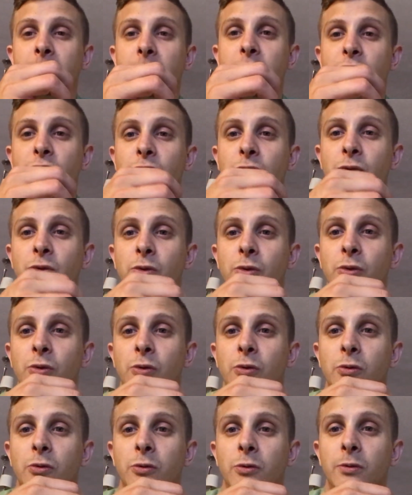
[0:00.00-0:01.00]

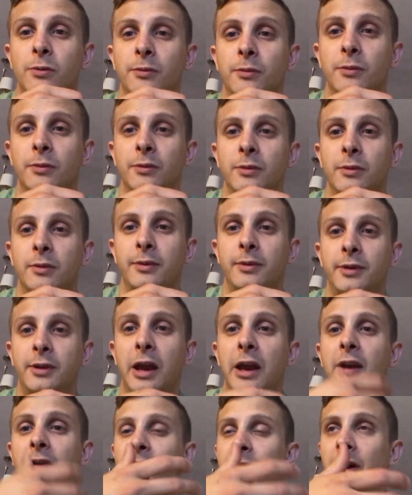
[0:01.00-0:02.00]
to
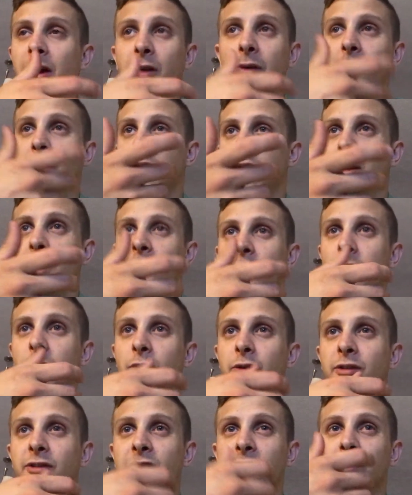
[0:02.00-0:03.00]
gain a following and get
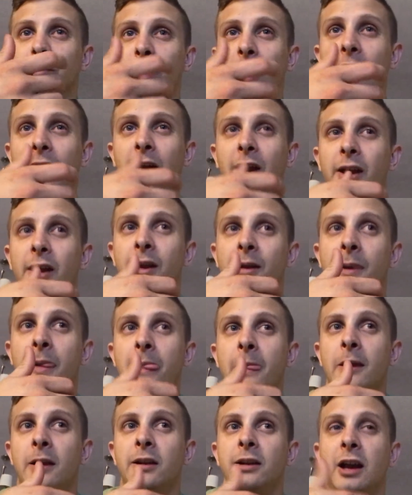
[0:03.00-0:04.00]
noticed, is by
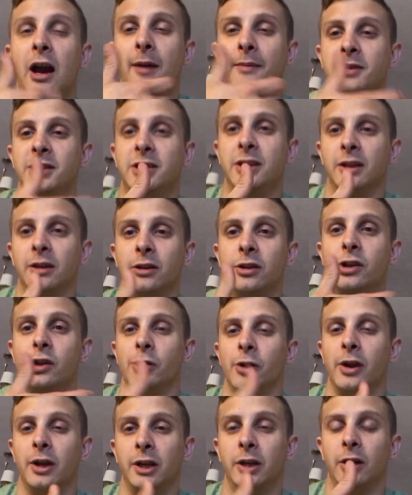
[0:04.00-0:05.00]
commenting and
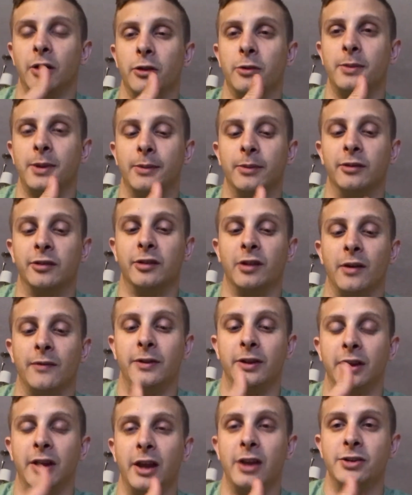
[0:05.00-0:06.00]
curating on other people's stuff,
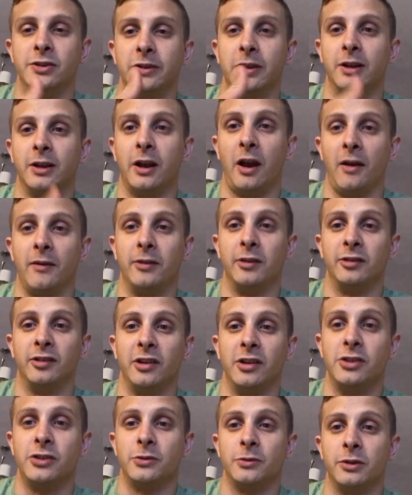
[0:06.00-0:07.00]
engaging in
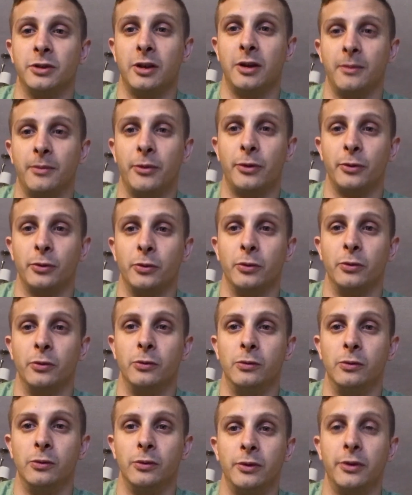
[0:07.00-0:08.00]
conversation with them
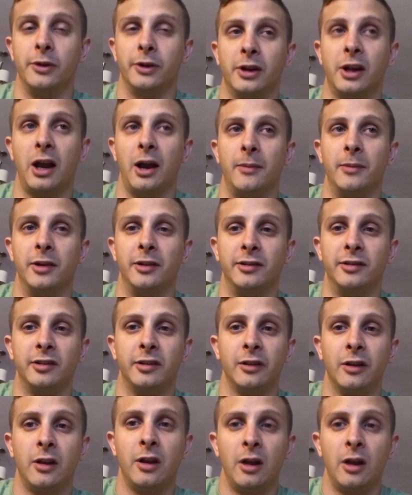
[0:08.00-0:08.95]
through their comments.